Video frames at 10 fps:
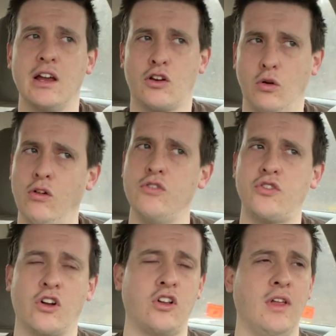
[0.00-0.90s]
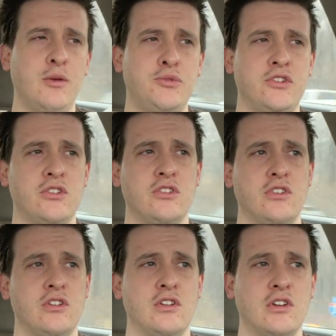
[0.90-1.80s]
grooves for clips,
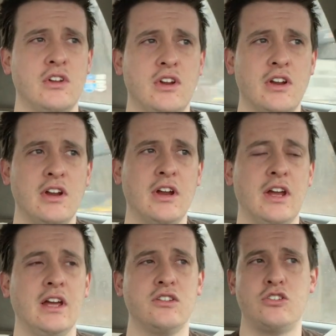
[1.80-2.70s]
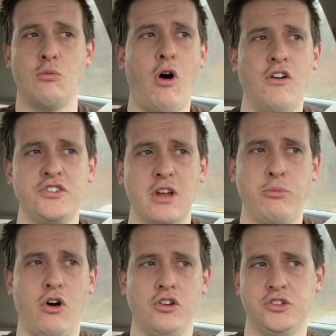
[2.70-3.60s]
and some offset
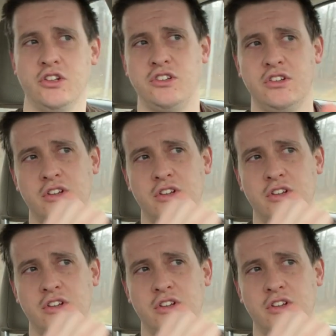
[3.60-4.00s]
bosses.